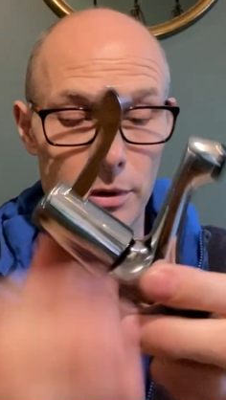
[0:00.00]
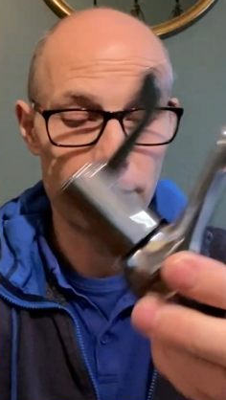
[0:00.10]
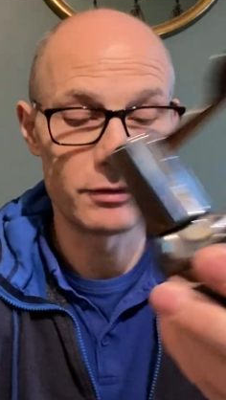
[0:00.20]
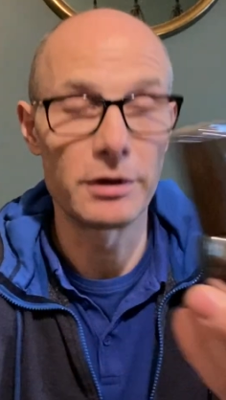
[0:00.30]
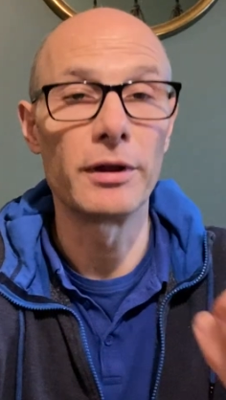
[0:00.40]

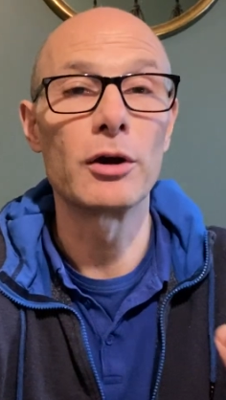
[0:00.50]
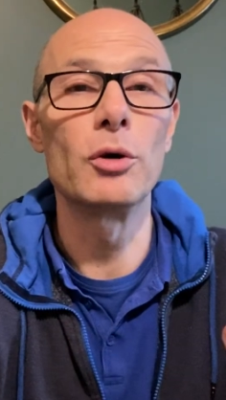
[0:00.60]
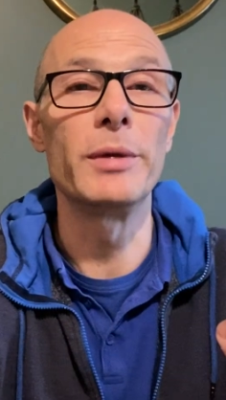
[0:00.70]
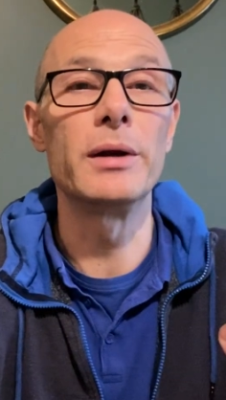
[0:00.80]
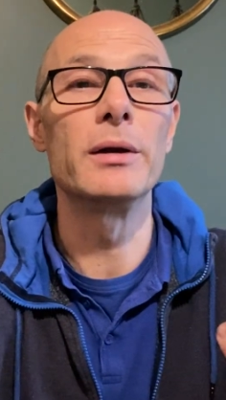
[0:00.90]
Obviously they
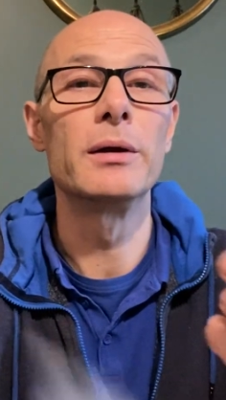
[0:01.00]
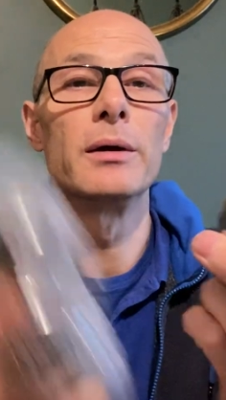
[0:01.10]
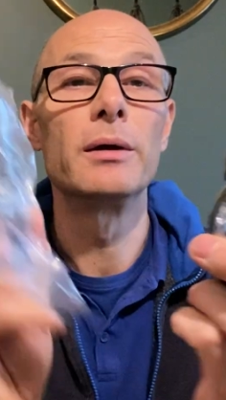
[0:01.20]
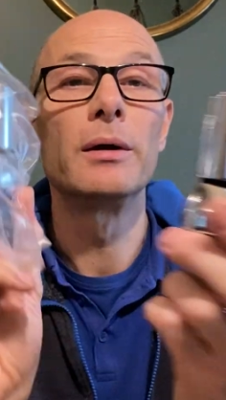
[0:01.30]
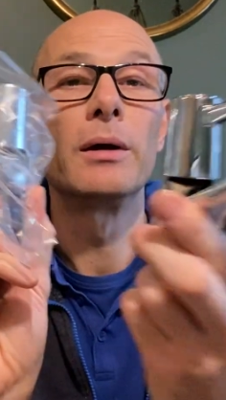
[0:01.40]
come in
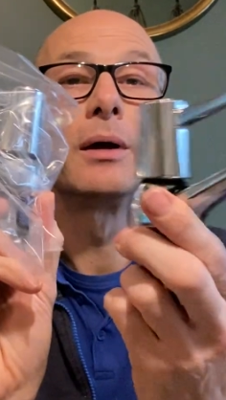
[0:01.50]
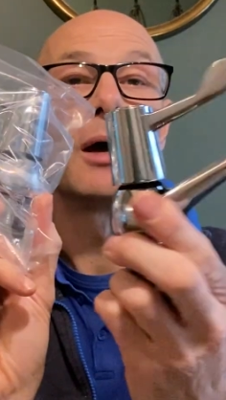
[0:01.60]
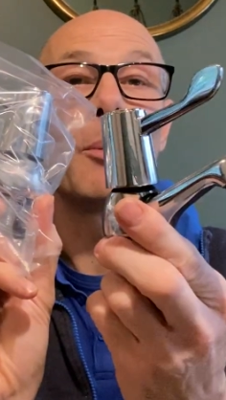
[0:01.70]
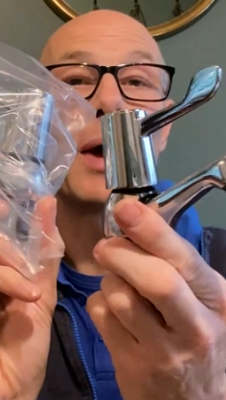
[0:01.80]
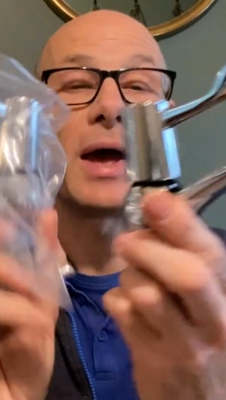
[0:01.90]

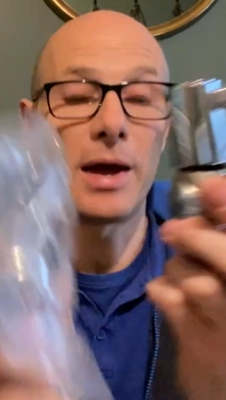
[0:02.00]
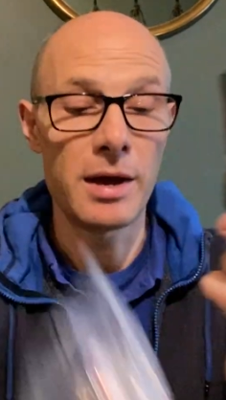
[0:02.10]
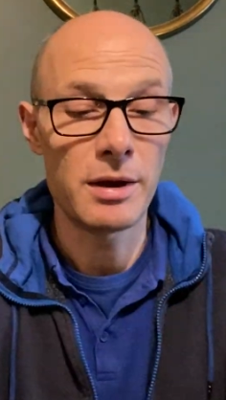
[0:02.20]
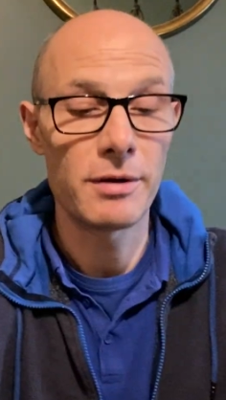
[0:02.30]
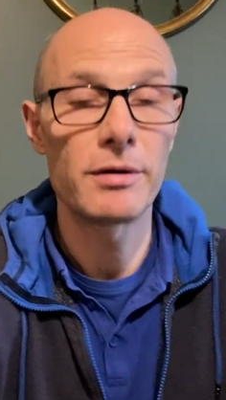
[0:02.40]
a pair,